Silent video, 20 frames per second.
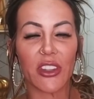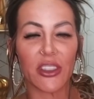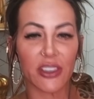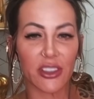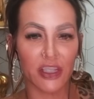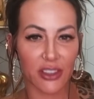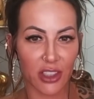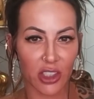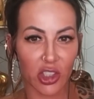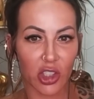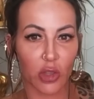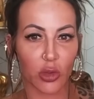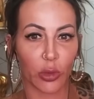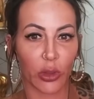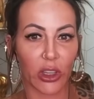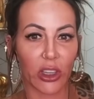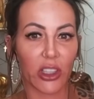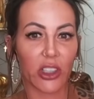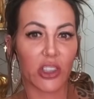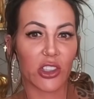decision
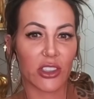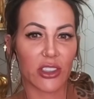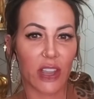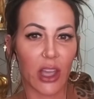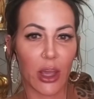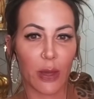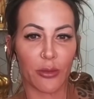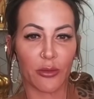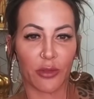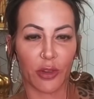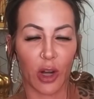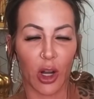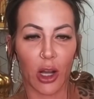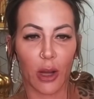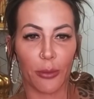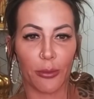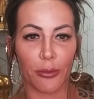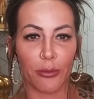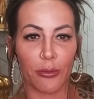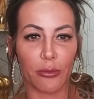really just came
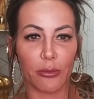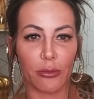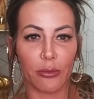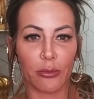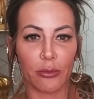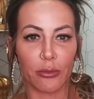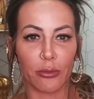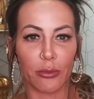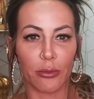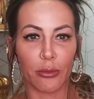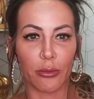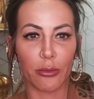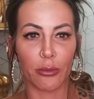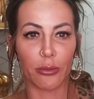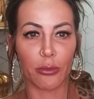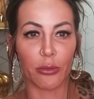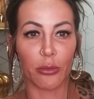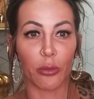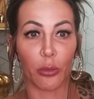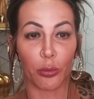from
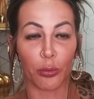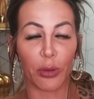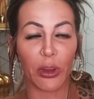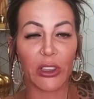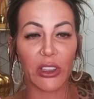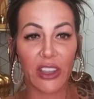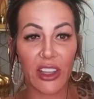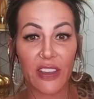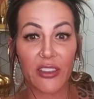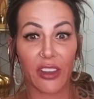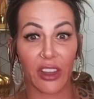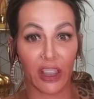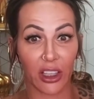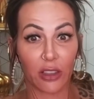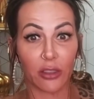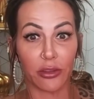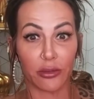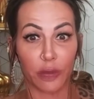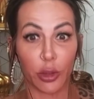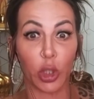
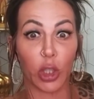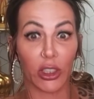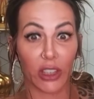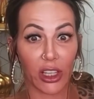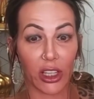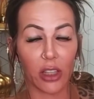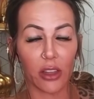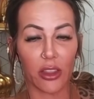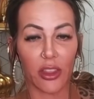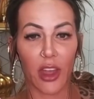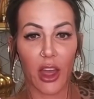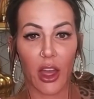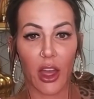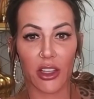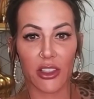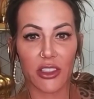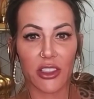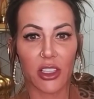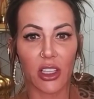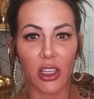believing fully
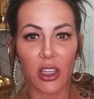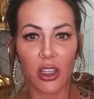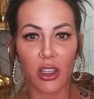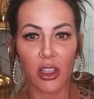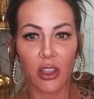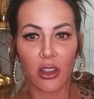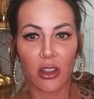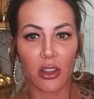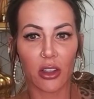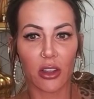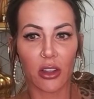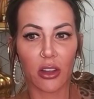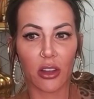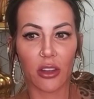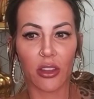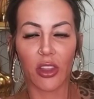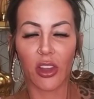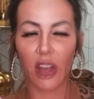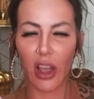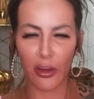that
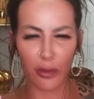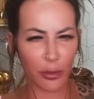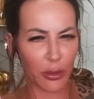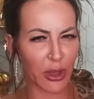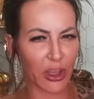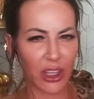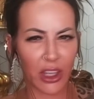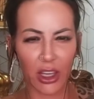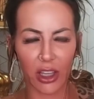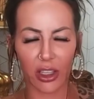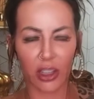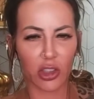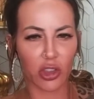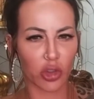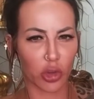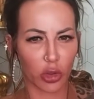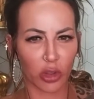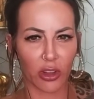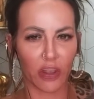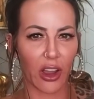the government can't
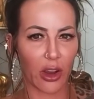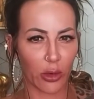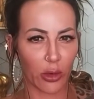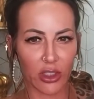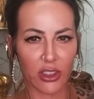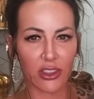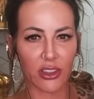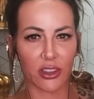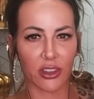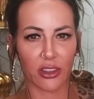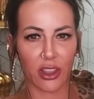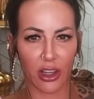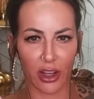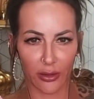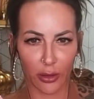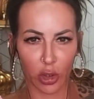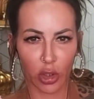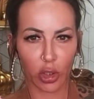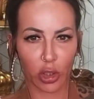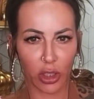control a virus. They
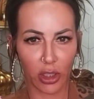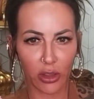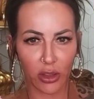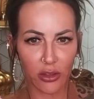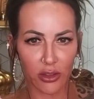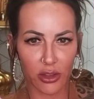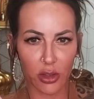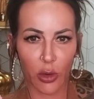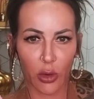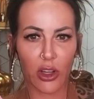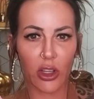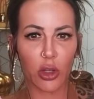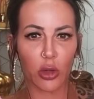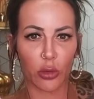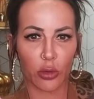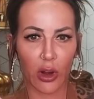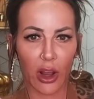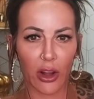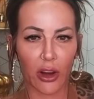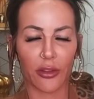never could. So I knew
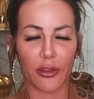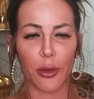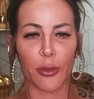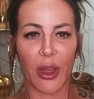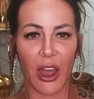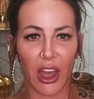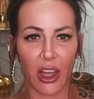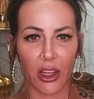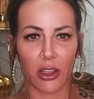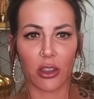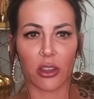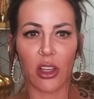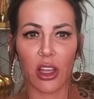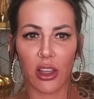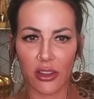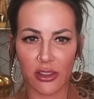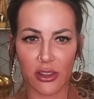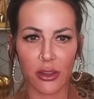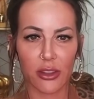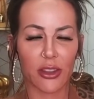right off the bat,
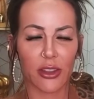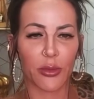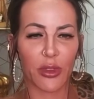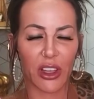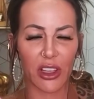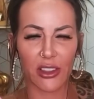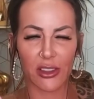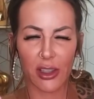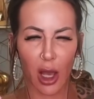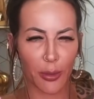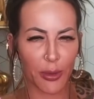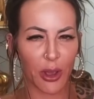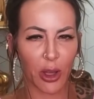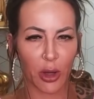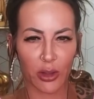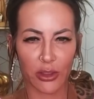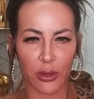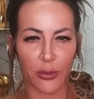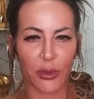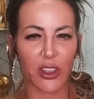okay, something is up
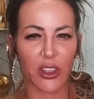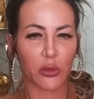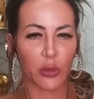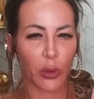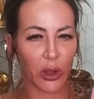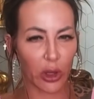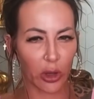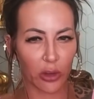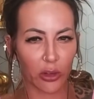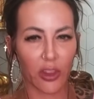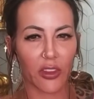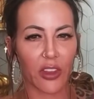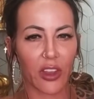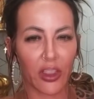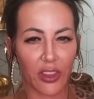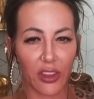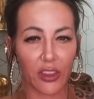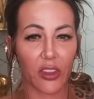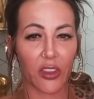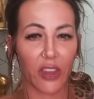here. Something is weird, that they
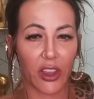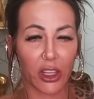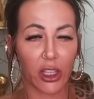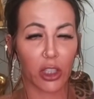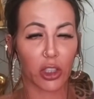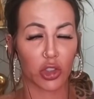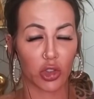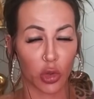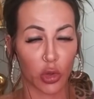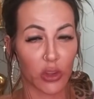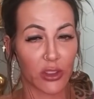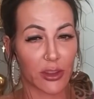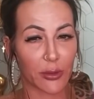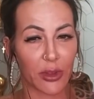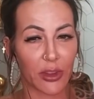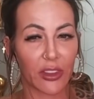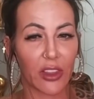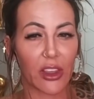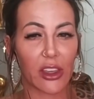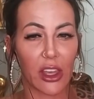think that they can control
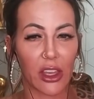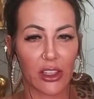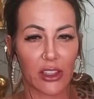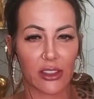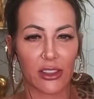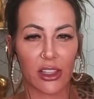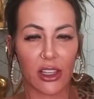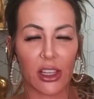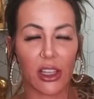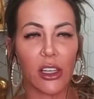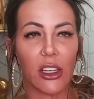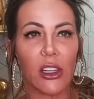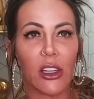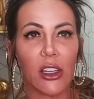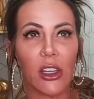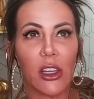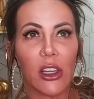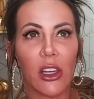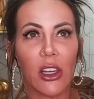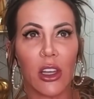something they can't see.
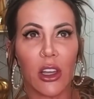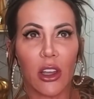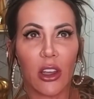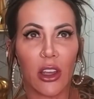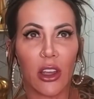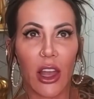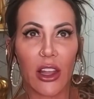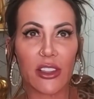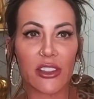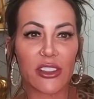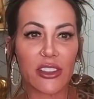And